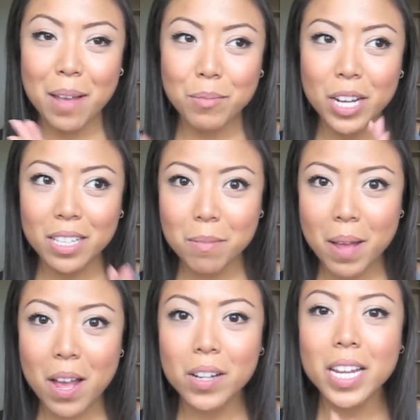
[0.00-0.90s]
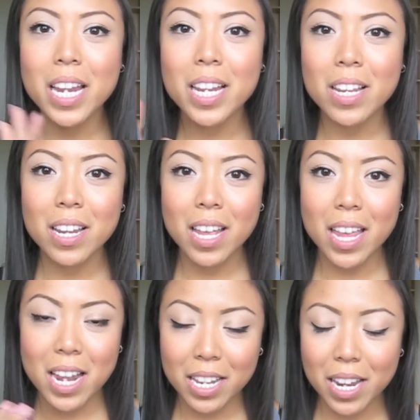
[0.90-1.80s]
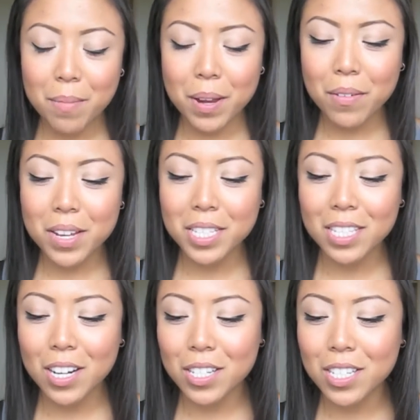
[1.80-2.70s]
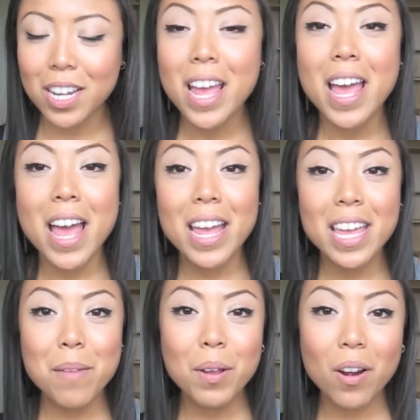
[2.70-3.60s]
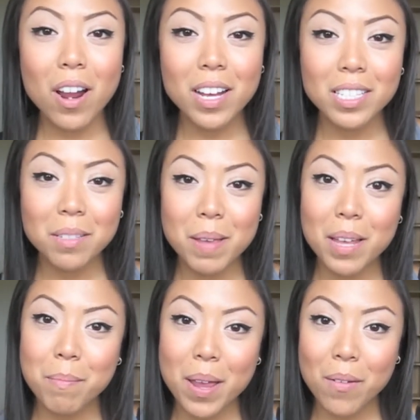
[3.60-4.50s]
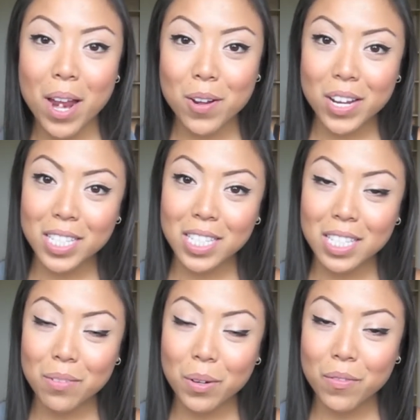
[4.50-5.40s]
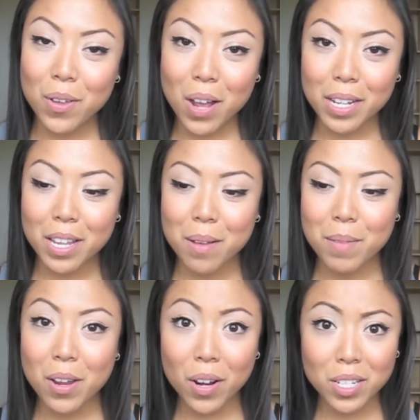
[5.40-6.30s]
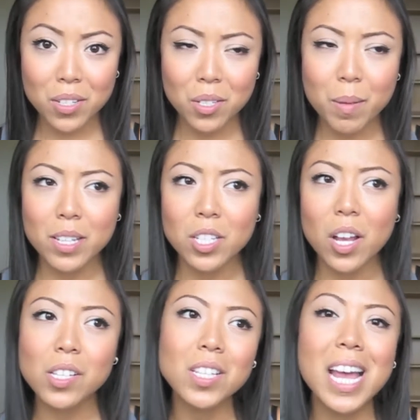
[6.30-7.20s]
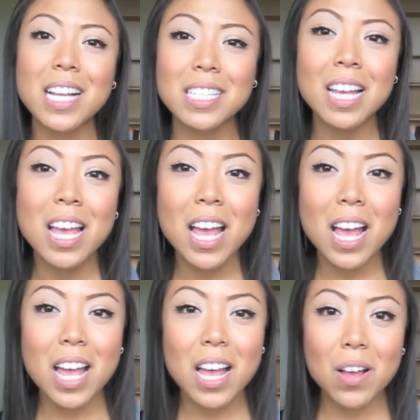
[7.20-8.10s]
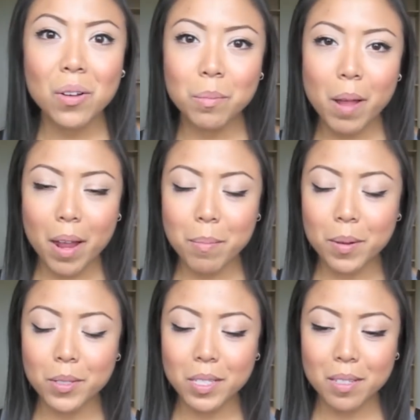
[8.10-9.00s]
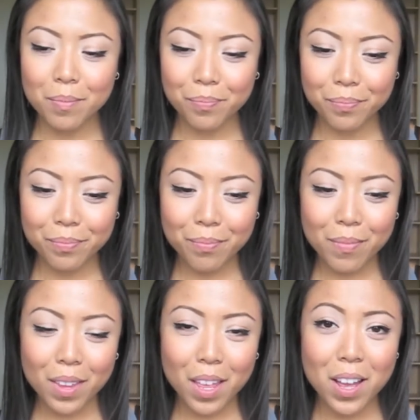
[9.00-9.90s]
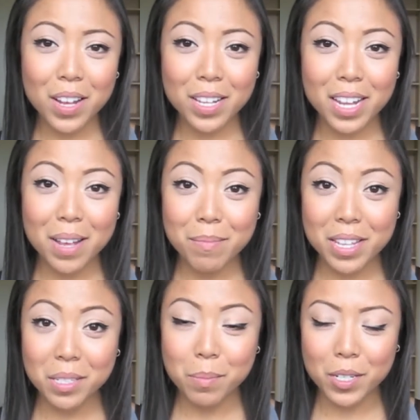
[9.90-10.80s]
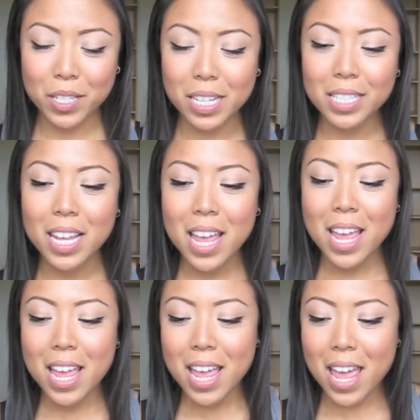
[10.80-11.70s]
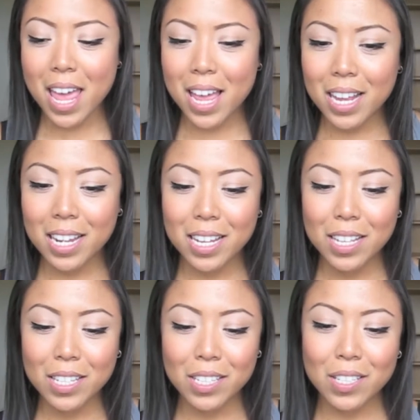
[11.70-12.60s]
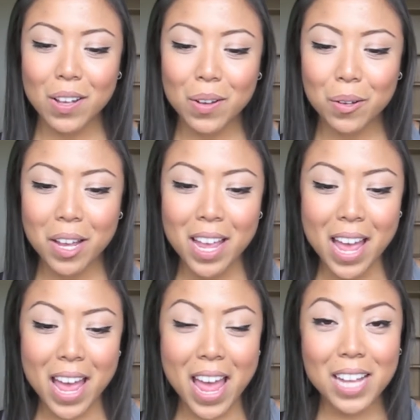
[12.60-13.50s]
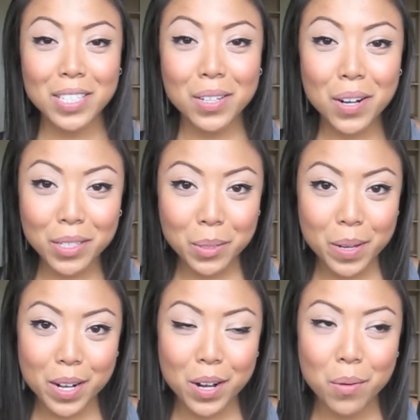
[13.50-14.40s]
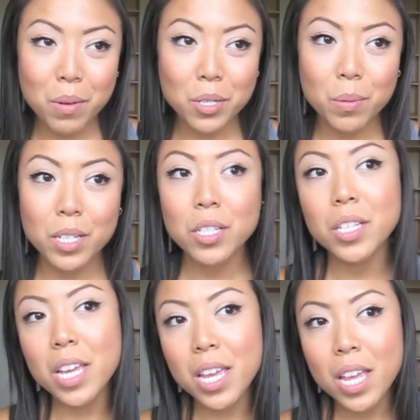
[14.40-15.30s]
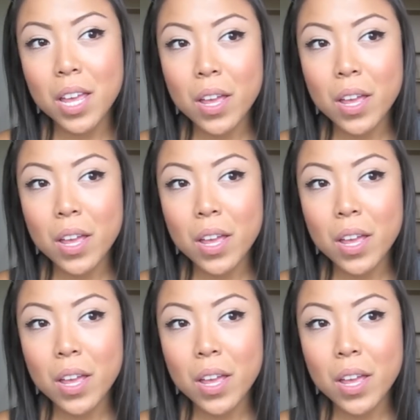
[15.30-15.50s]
checked them out, and again did my research. I came across Makeup by Renren's review on them here on YouTube, and she also has a whole blog post on these brushes. And so I asked her on Twitter which one she